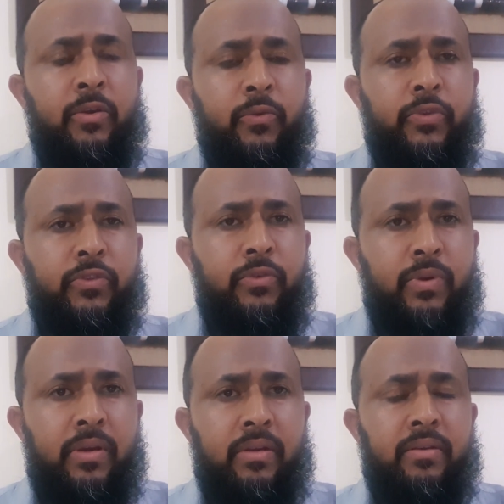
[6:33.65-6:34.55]
with
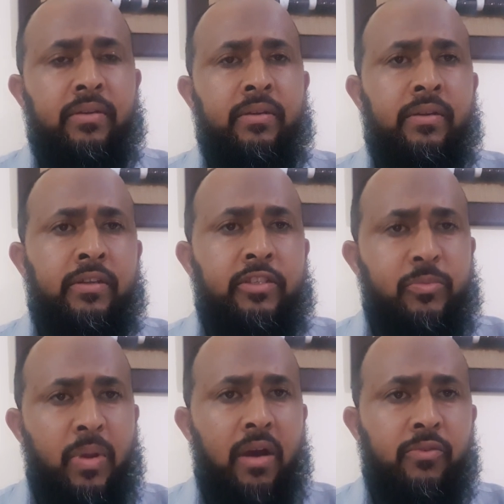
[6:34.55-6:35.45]
your
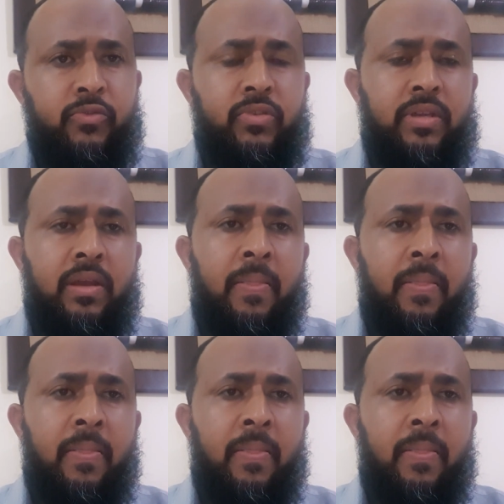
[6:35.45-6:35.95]
spouse,